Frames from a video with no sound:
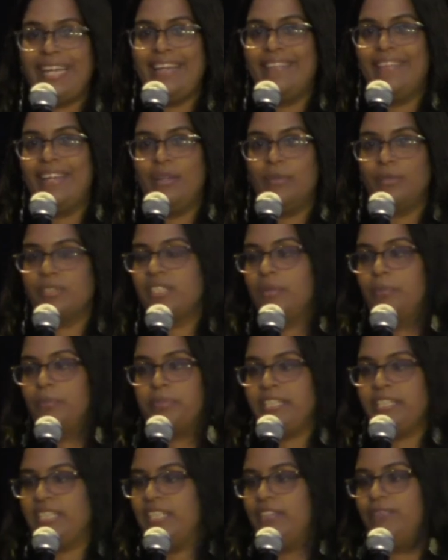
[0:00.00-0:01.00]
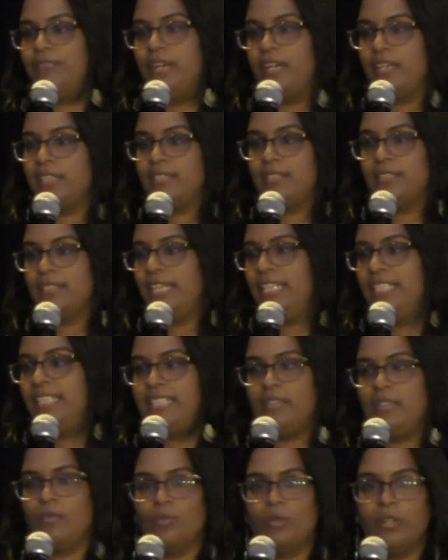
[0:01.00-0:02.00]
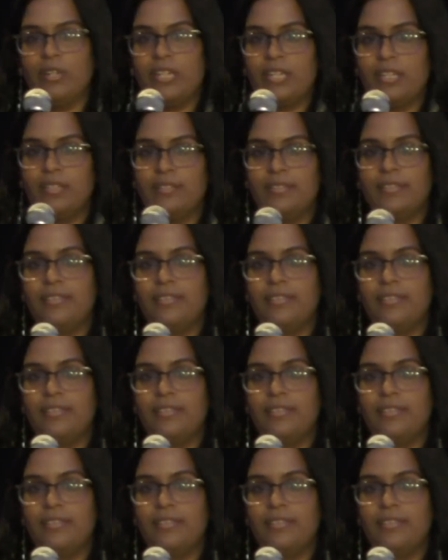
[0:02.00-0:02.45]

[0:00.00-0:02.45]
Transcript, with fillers: and then it was completely fucked. It didn't work.